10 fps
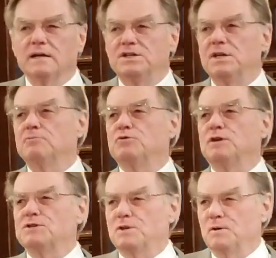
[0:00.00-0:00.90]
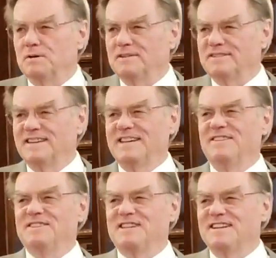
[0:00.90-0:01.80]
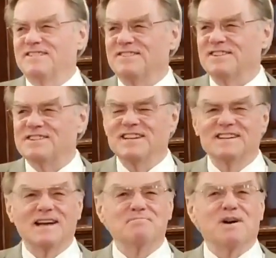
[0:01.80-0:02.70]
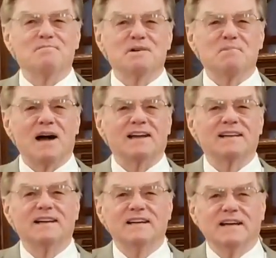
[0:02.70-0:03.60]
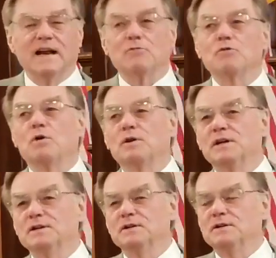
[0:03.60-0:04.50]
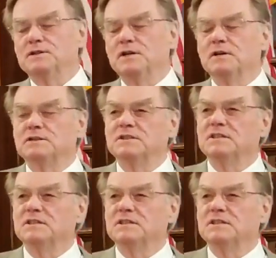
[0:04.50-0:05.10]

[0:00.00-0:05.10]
Tim Driscoll, he was there first Sunday. I bought my bike and I rode it into the church.